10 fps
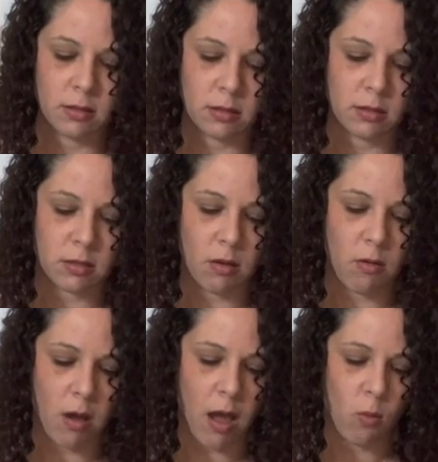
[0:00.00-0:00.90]

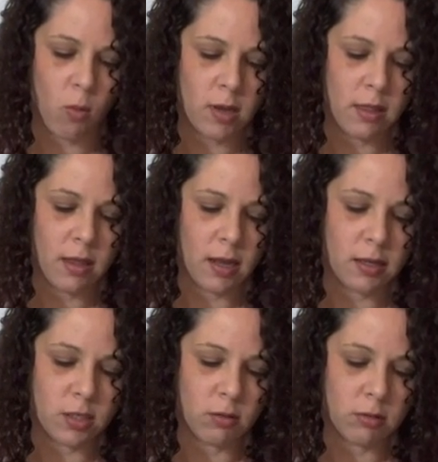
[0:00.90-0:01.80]
So one thing I
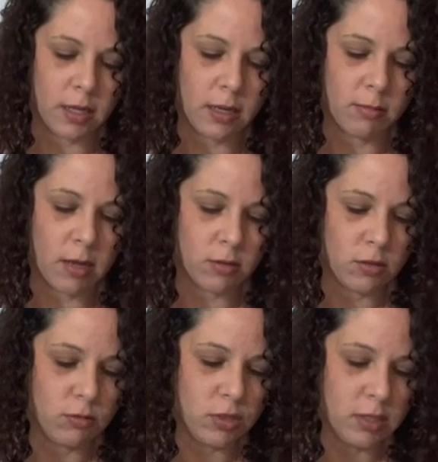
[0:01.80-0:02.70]
don't like about
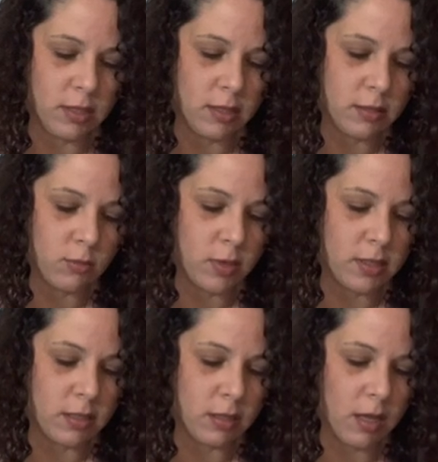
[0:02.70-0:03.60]
sushi is when
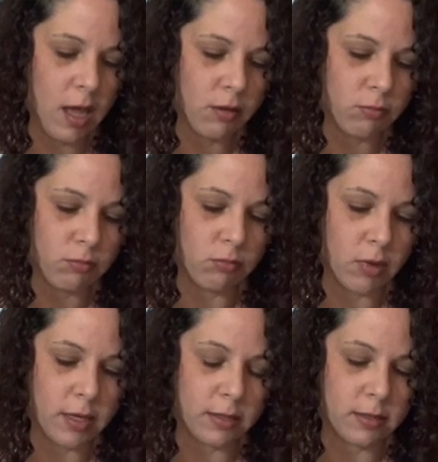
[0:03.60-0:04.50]
it's a lot of
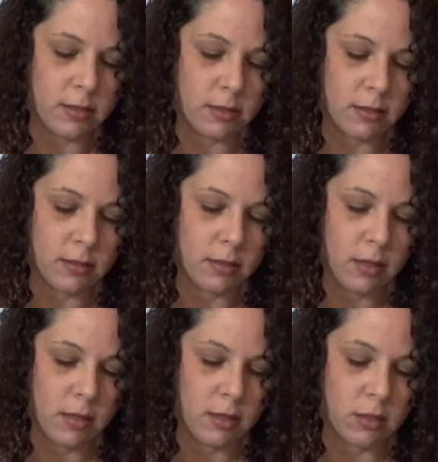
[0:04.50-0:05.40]
rice.
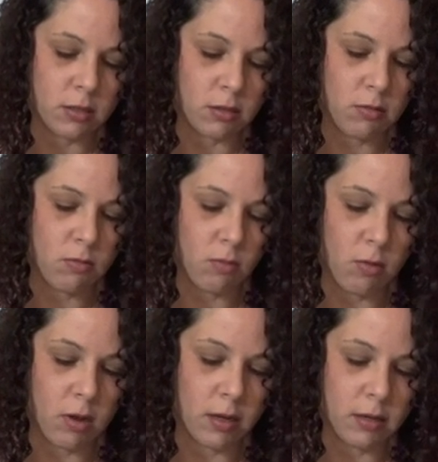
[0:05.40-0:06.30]
So I don't
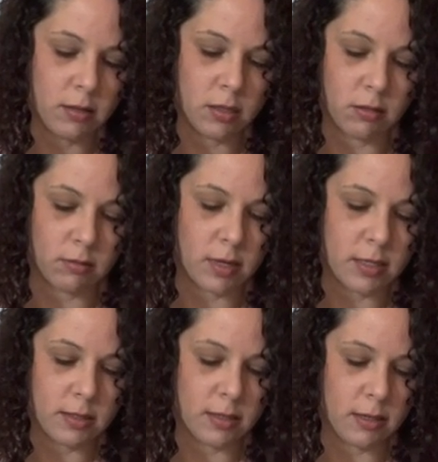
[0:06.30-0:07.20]
want a ton of
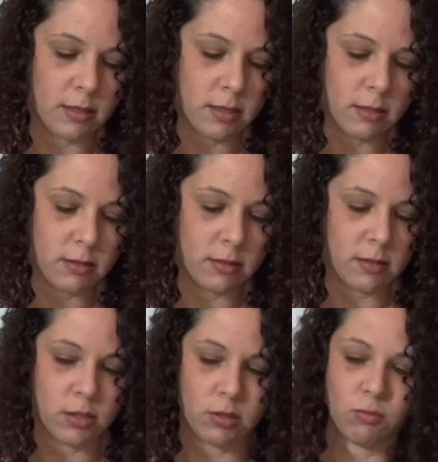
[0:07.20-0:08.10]
rice in it because
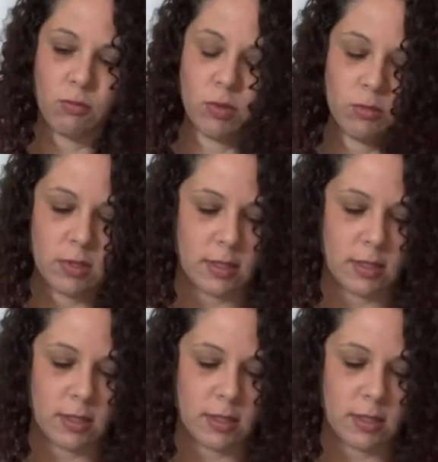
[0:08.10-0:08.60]
it just ruins